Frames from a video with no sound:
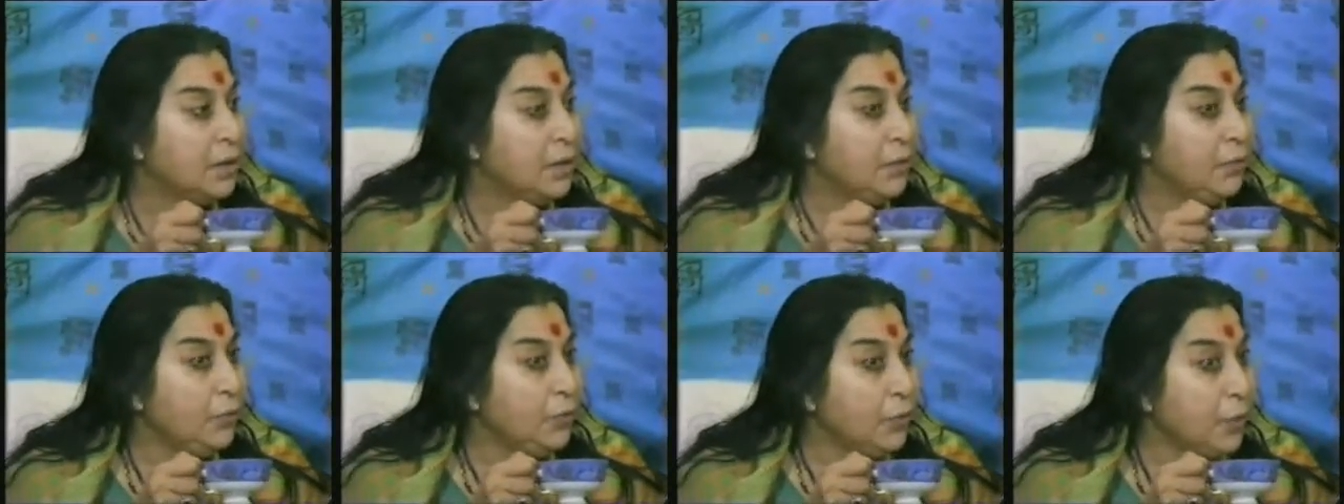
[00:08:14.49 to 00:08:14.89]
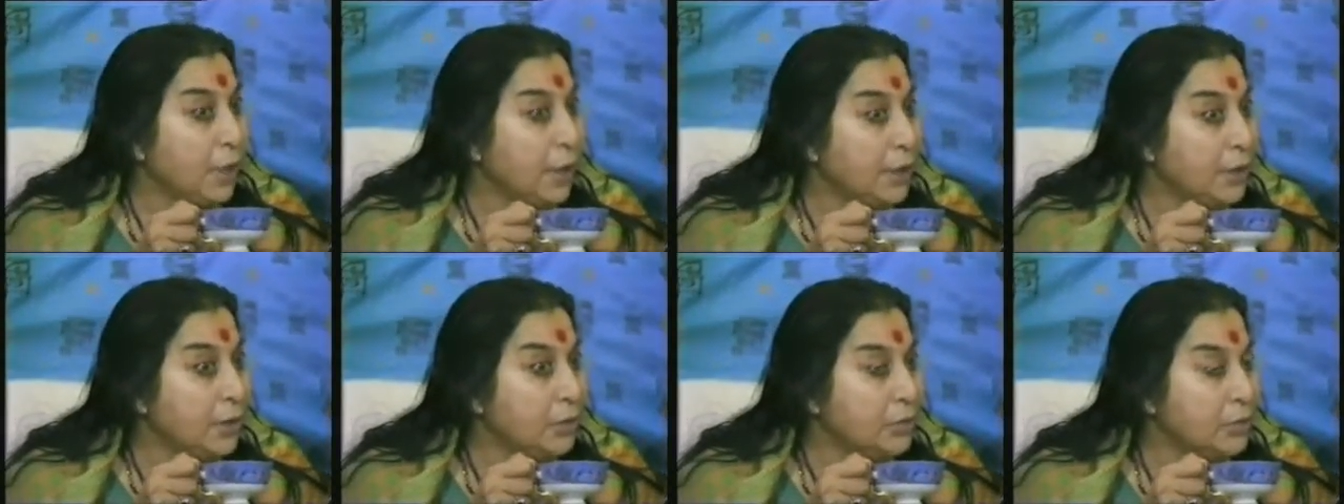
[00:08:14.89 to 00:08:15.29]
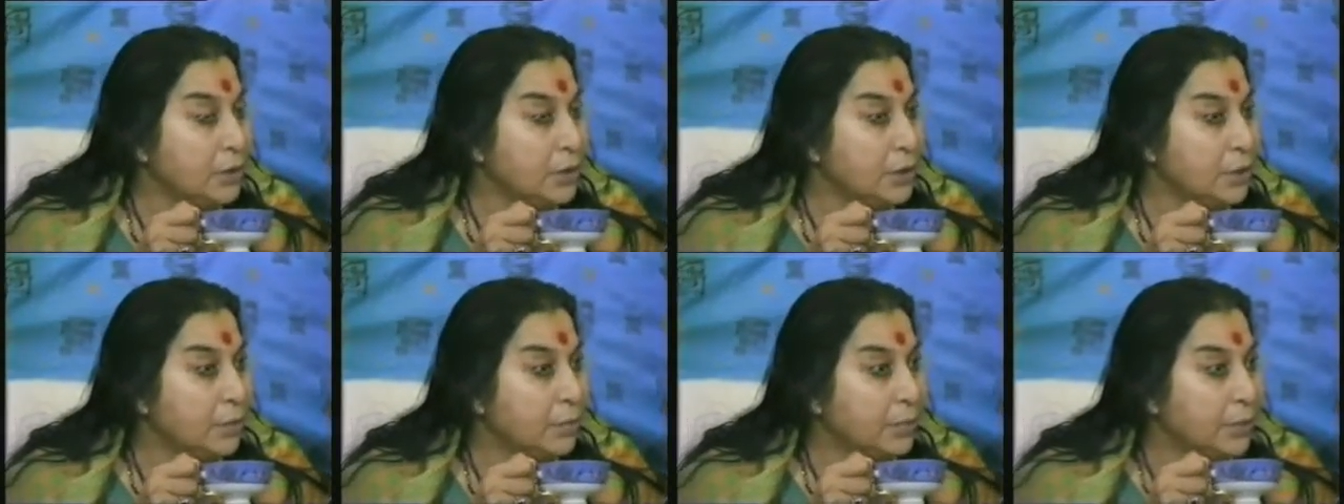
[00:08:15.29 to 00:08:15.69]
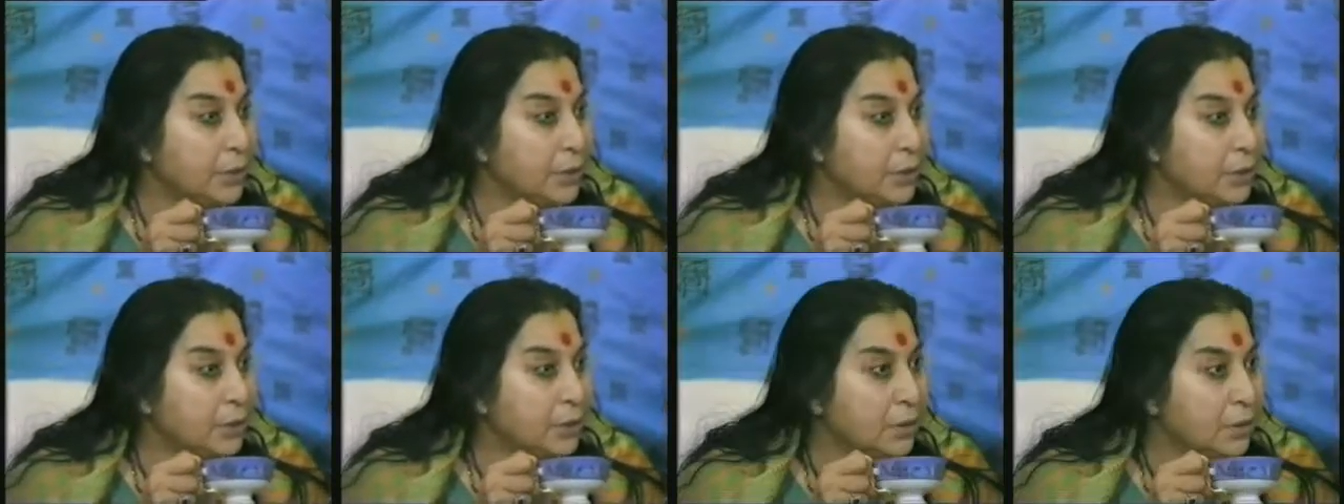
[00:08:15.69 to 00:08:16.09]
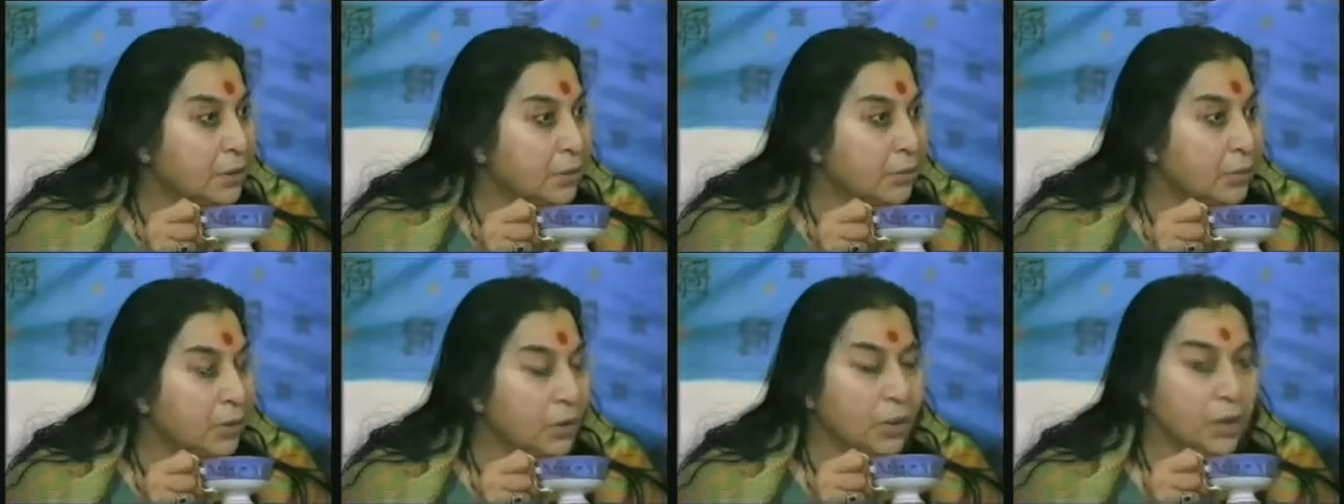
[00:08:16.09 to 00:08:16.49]
If you get into a temper
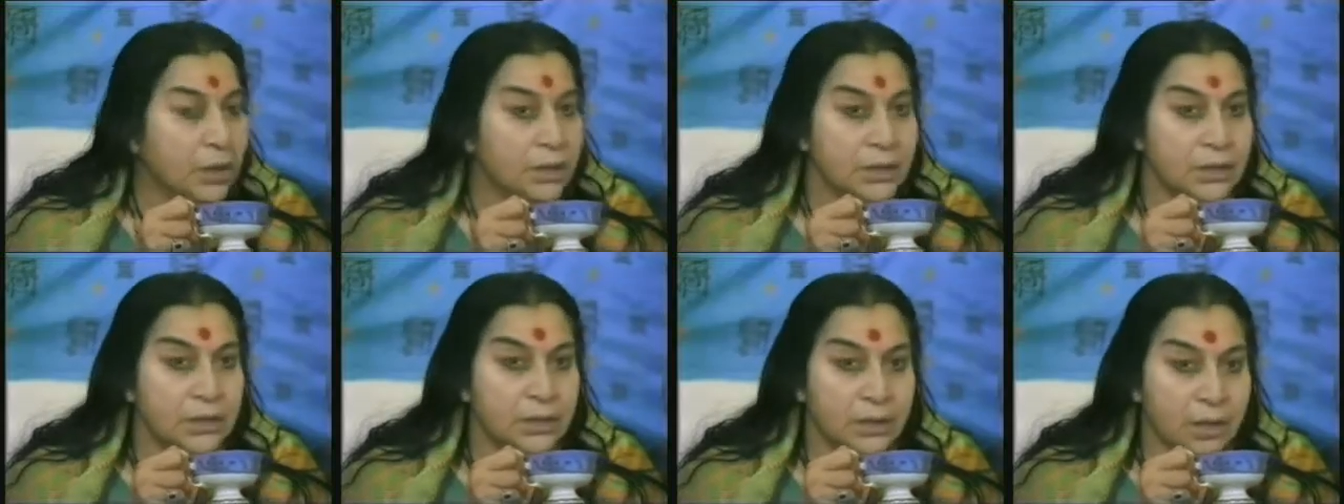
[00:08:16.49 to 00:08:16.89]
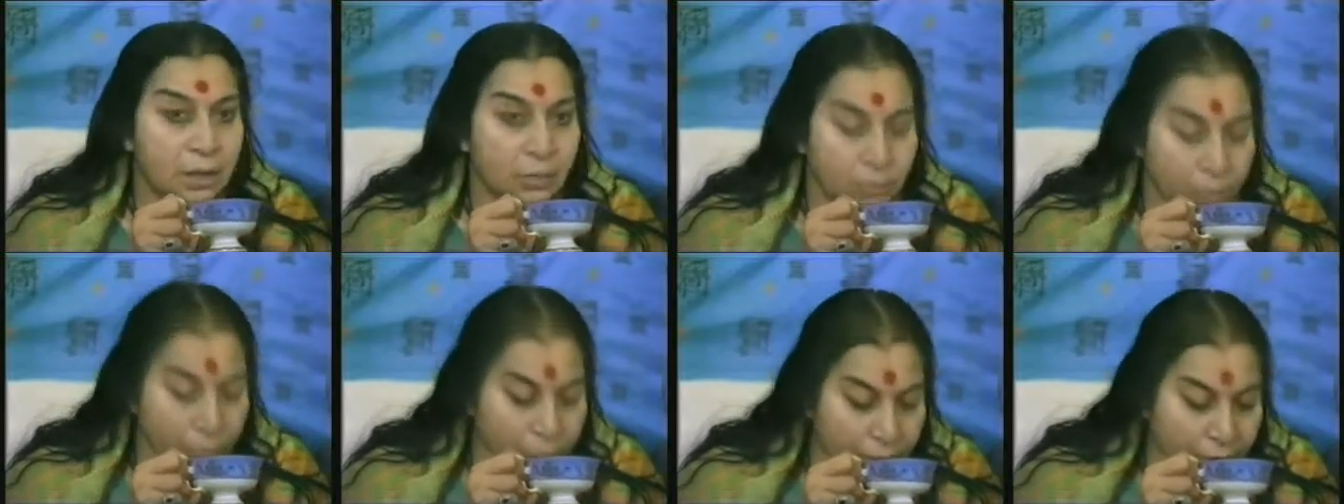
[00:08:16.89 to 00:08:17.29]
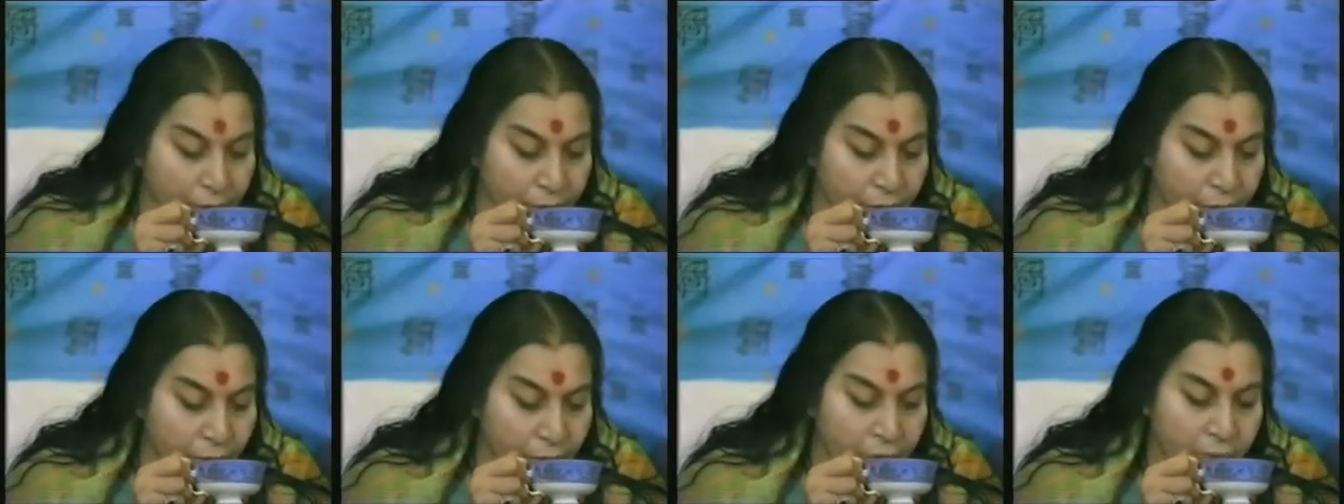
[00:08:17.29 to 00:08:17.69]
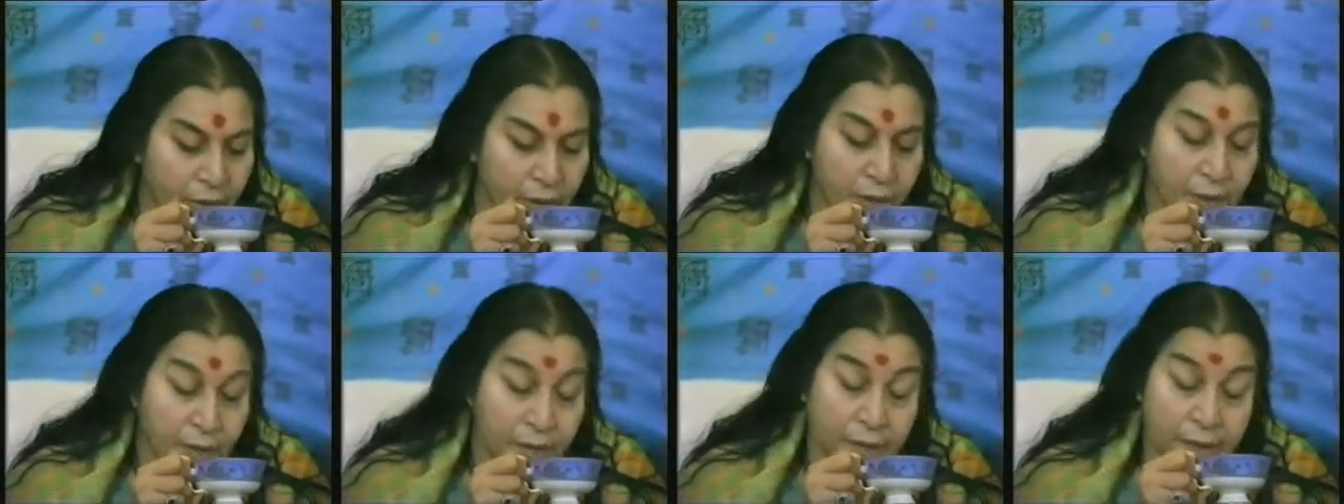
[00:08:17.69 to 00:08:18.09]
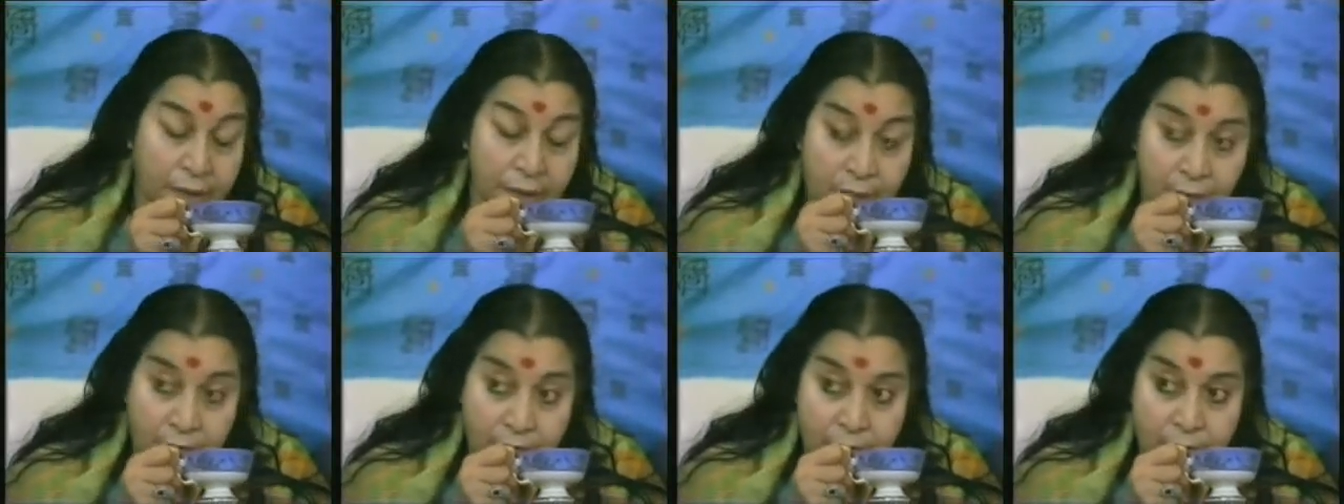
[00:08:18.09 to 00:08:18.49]
because it is out of control,
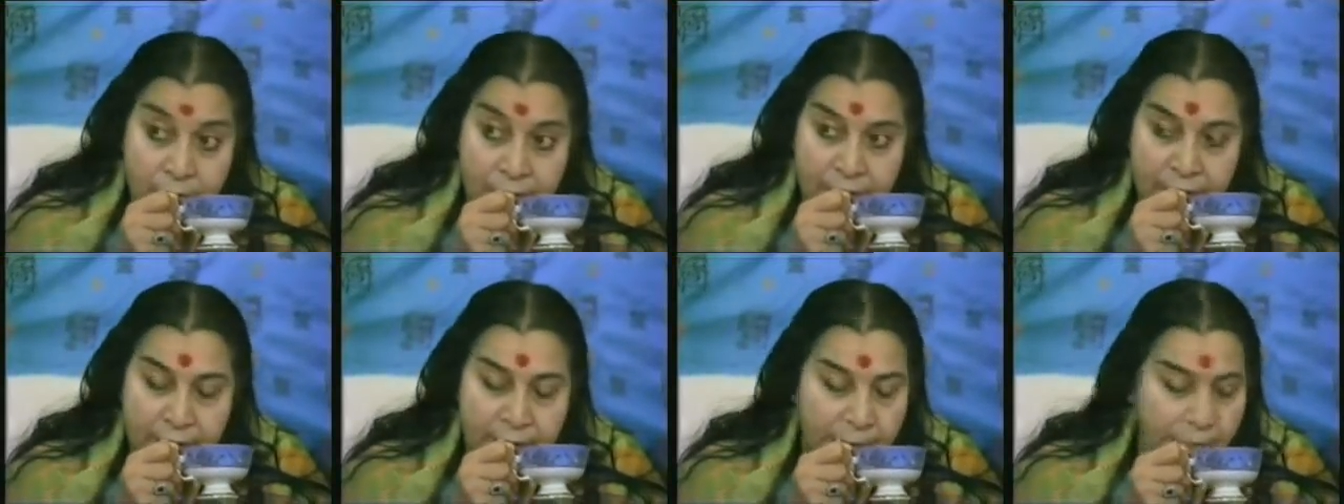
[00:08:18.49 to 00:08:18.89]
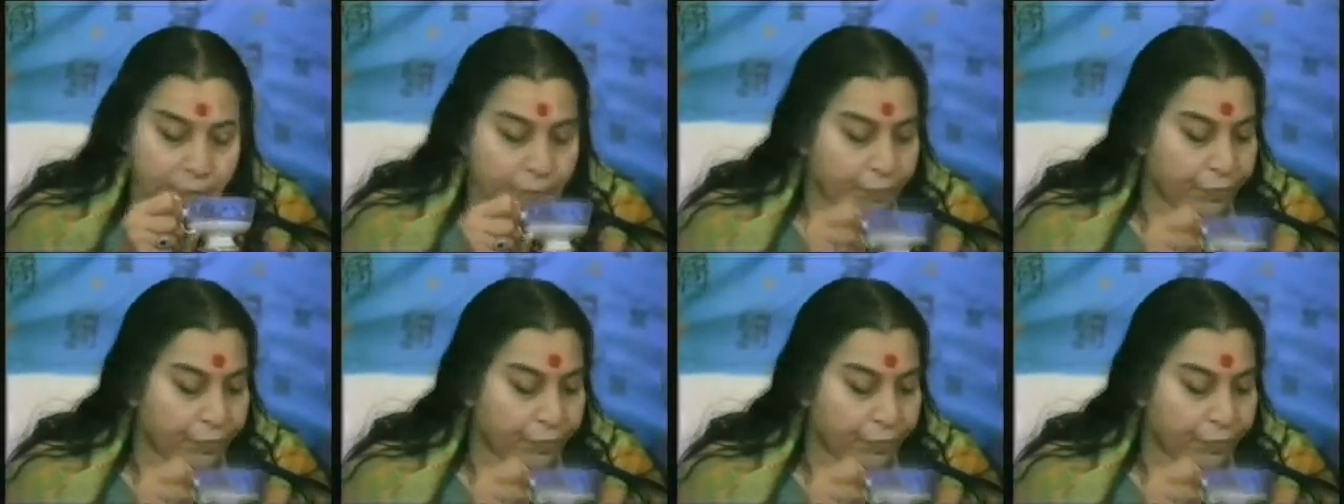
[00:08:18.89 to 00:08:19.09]
then it's a bad thing.